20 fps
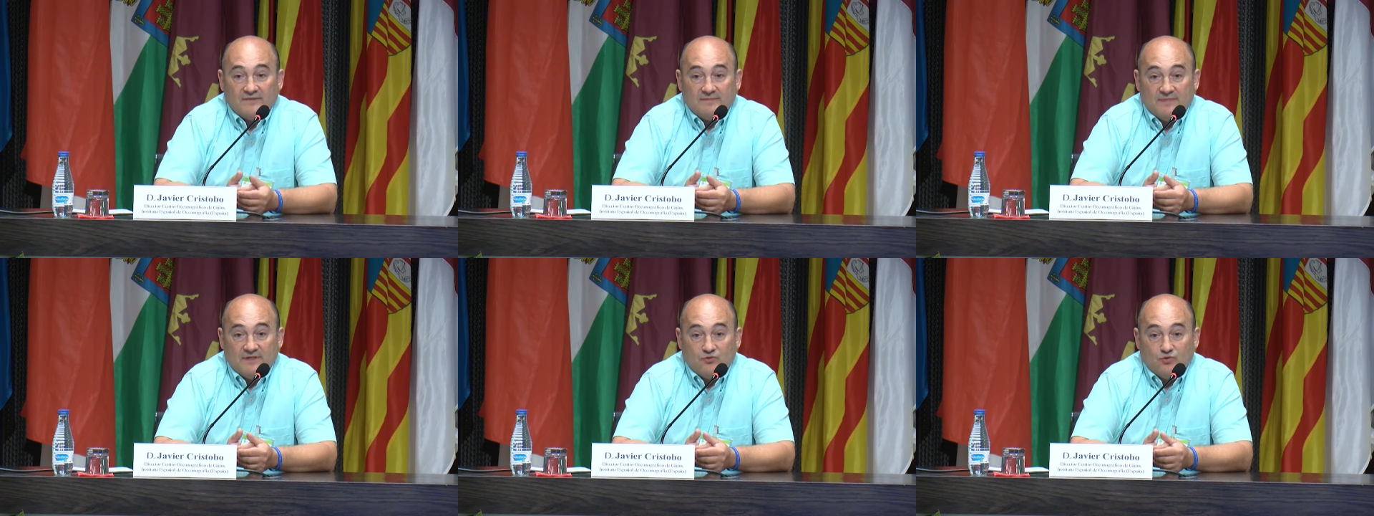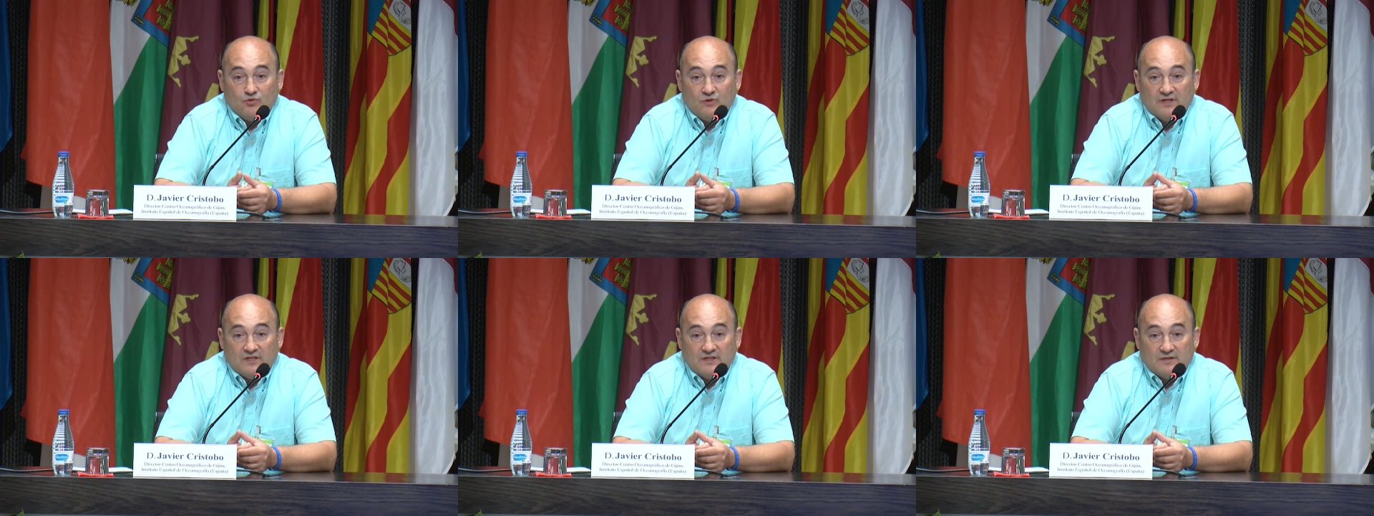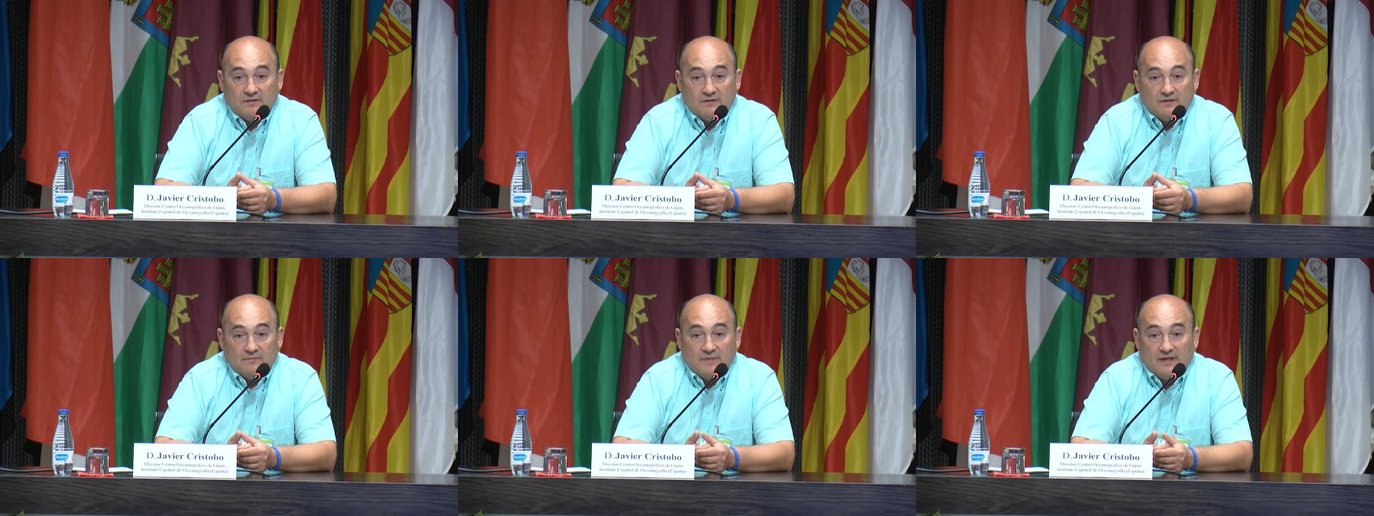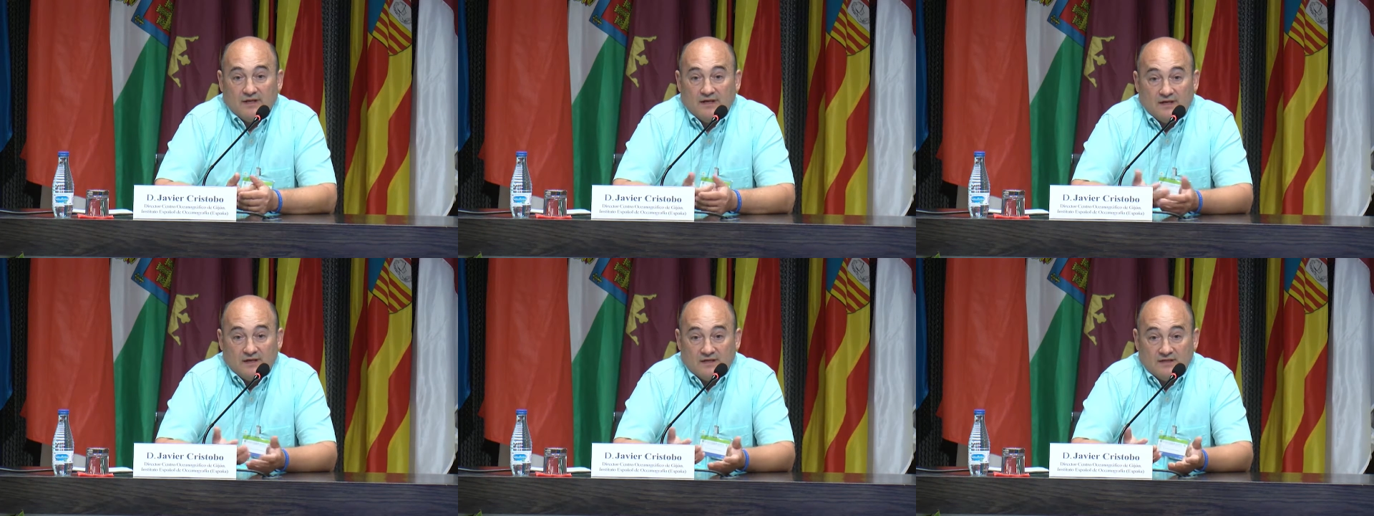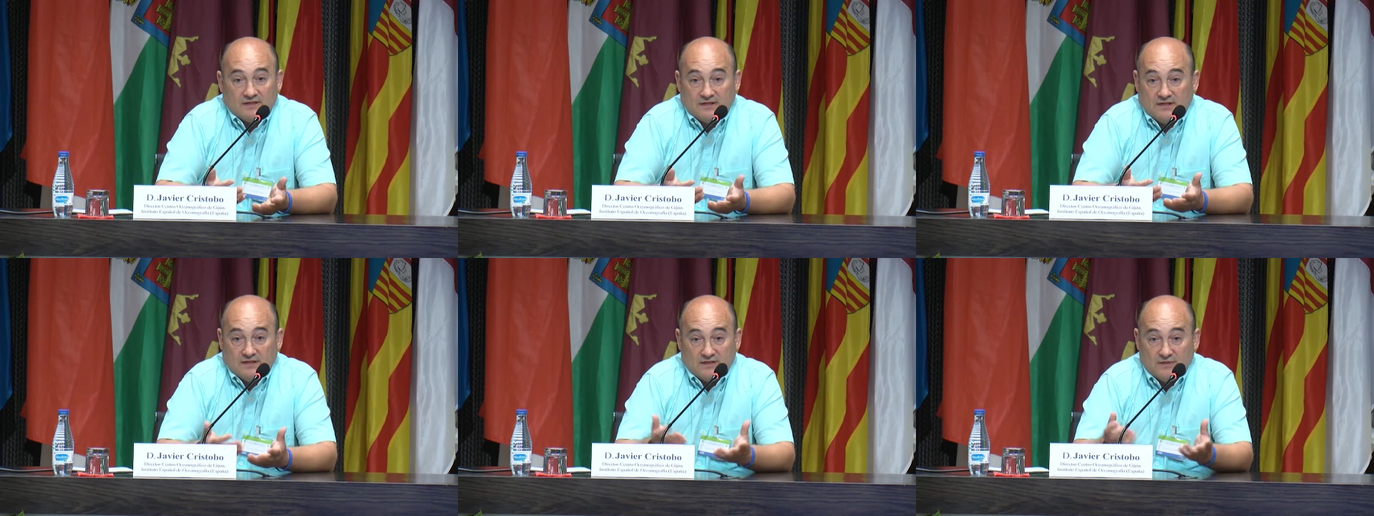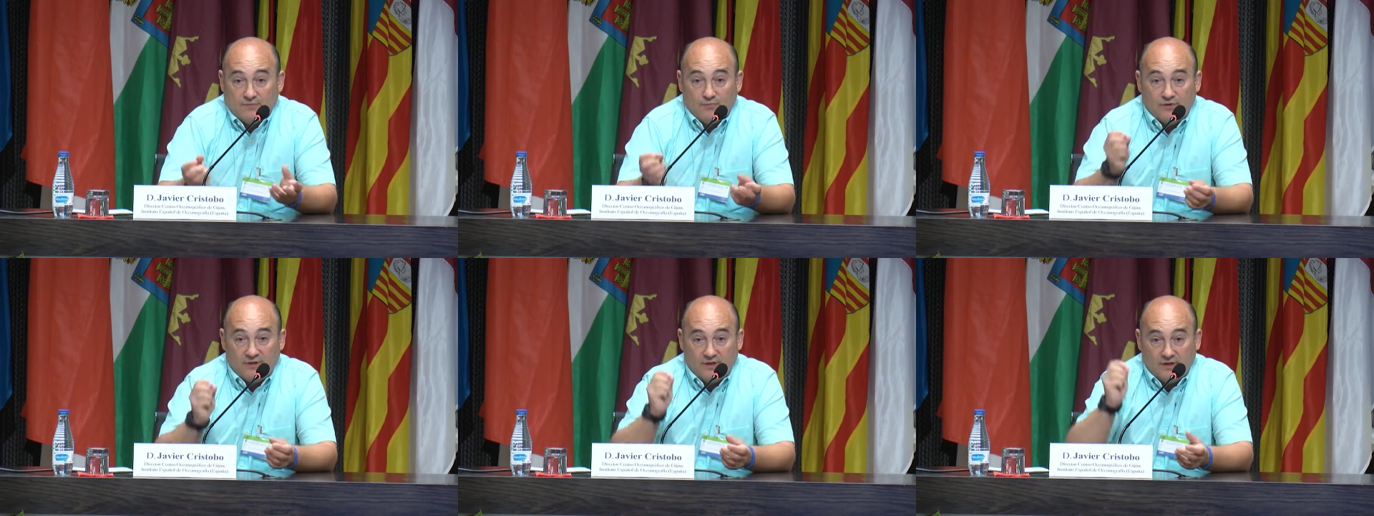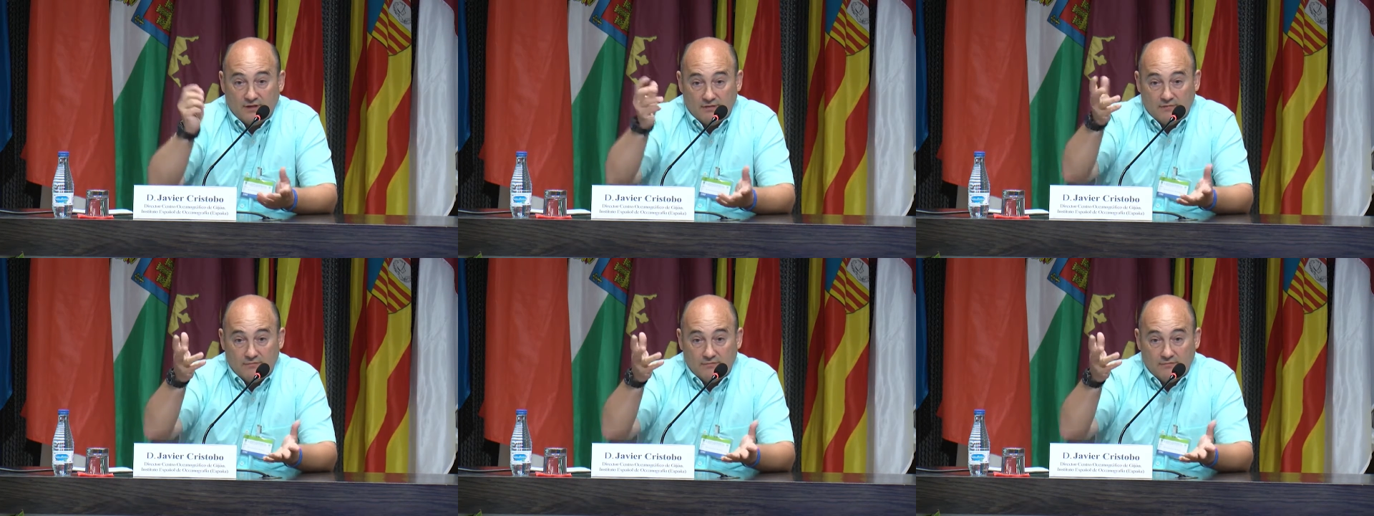I shared with you before